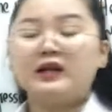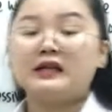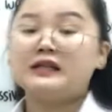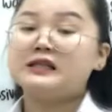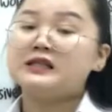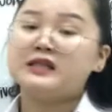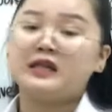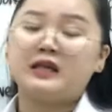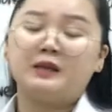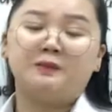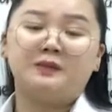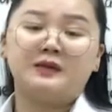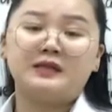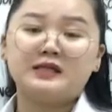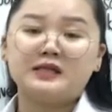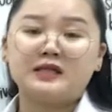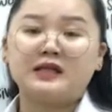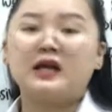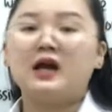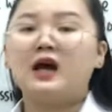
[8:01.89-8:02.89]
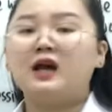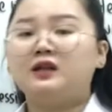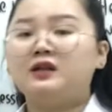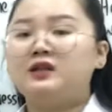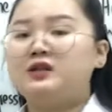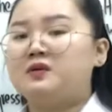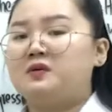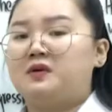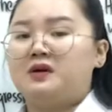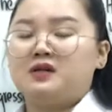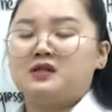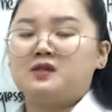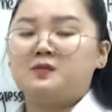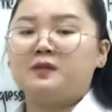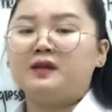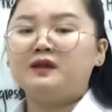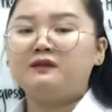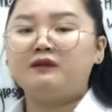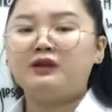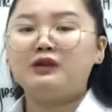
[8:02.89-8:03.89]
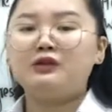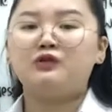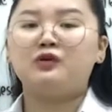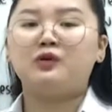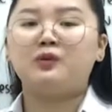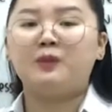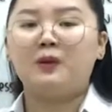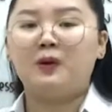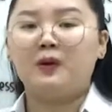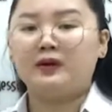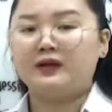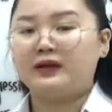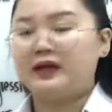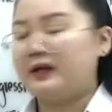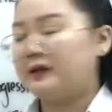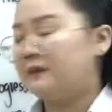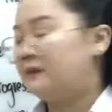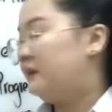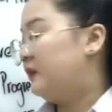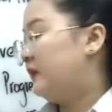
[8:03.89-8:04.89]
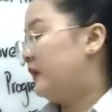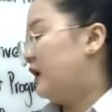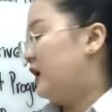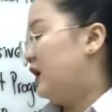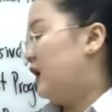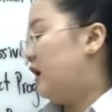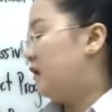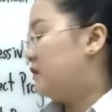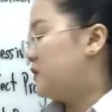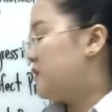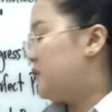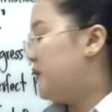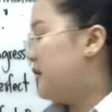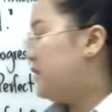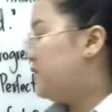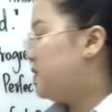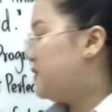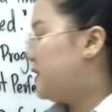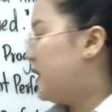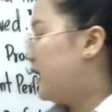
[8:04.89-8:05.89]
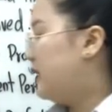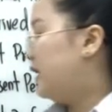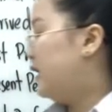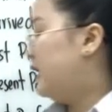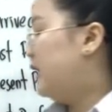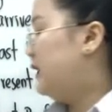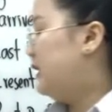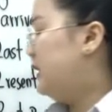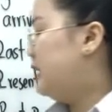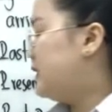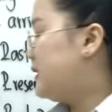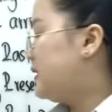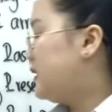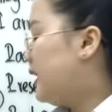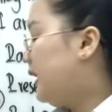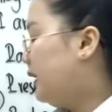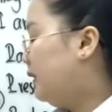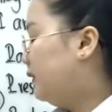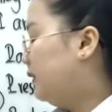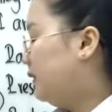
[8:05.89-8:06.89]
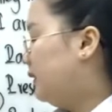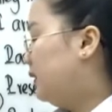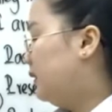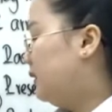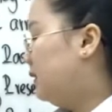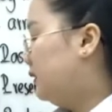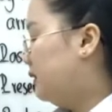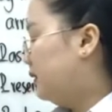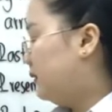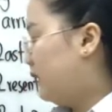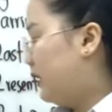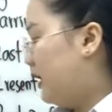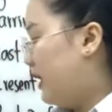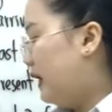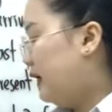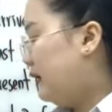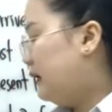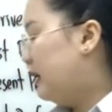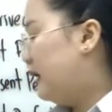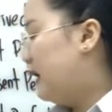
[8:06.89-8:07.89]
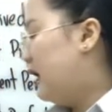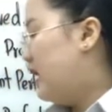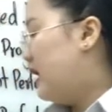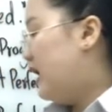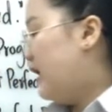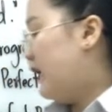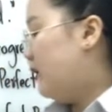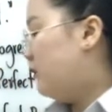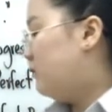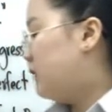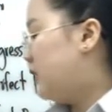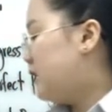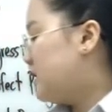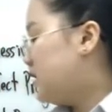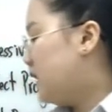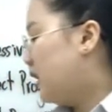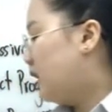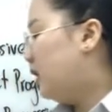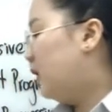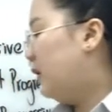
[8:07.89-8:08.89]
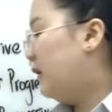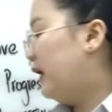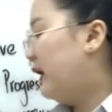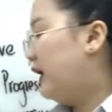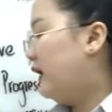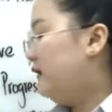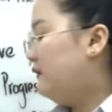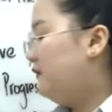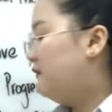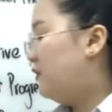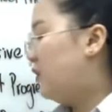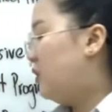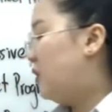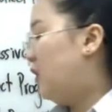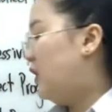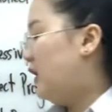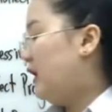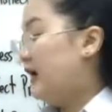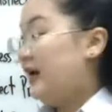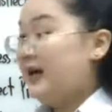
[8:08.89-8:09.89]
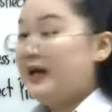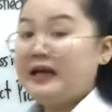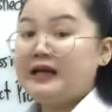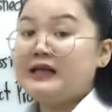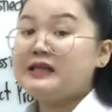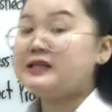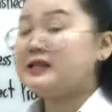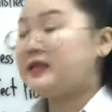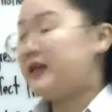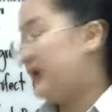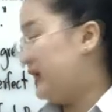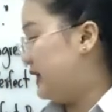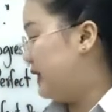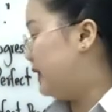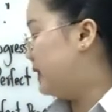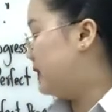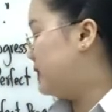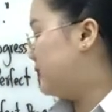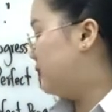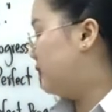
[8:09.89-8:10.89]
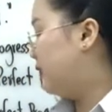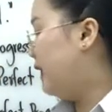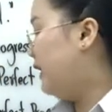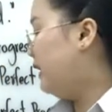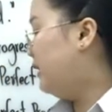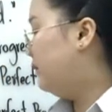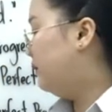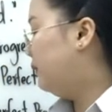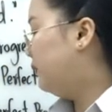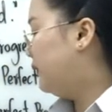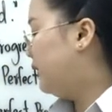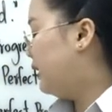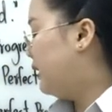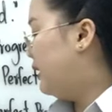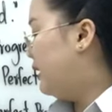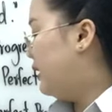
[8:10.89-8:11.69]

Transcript: It is the present continuous, but when you report that speech, you said he said that he was looking for his keys, right?